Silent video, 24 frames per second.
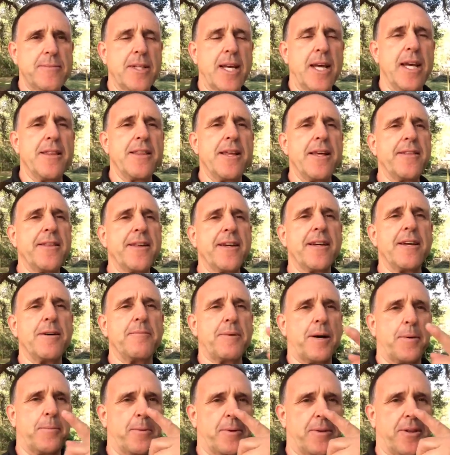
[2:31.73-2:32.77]
And then they come
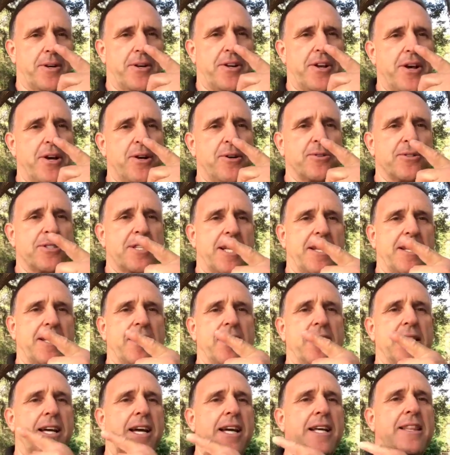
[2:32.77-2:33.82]
up with their nose and they
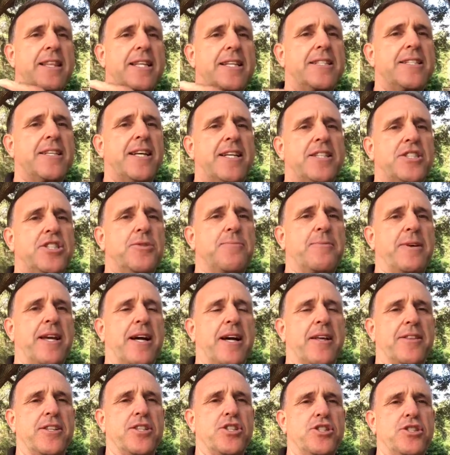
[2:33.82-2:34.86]
lightly touch me
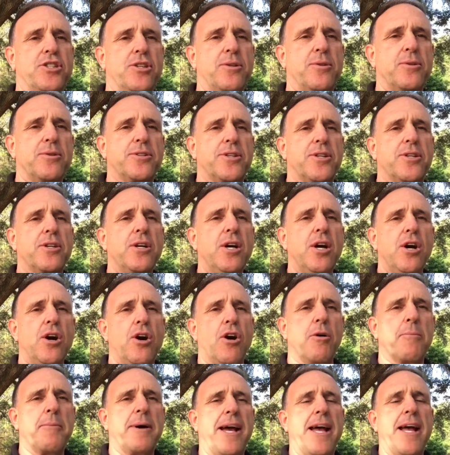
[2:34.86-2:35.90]
on the shoulder
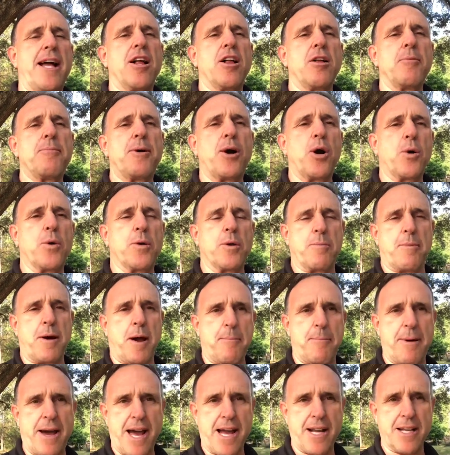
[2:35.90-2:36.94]
or my elbow or my
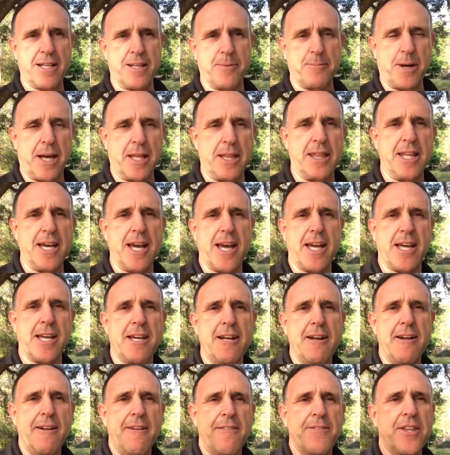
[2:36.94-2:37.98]
back or my leg.
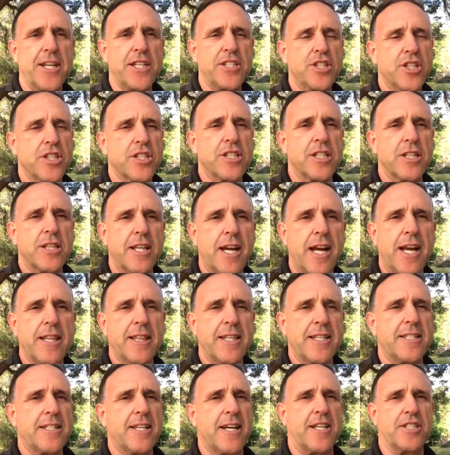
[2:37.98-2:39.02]
They just
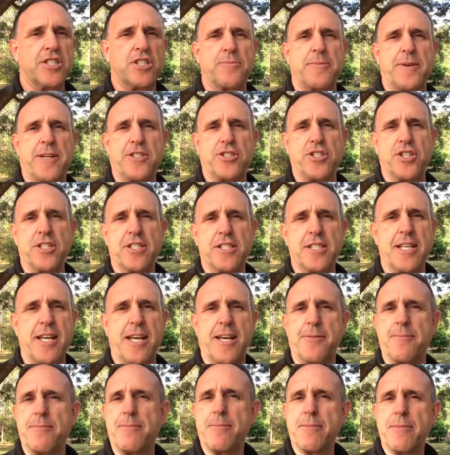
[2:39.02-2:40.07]
lightly touch me, just
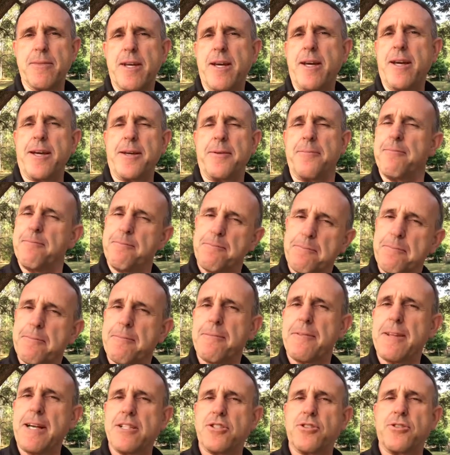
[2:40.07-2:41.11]
saying, hey,
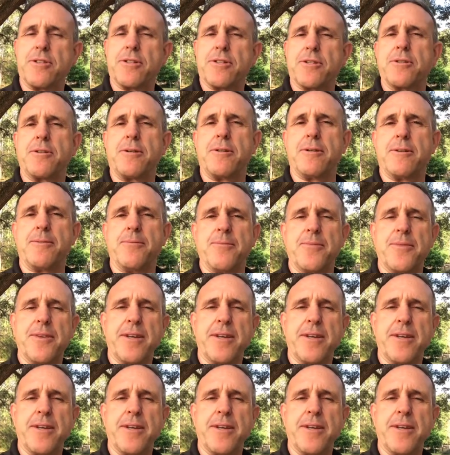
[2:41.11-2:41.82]
that's really cool.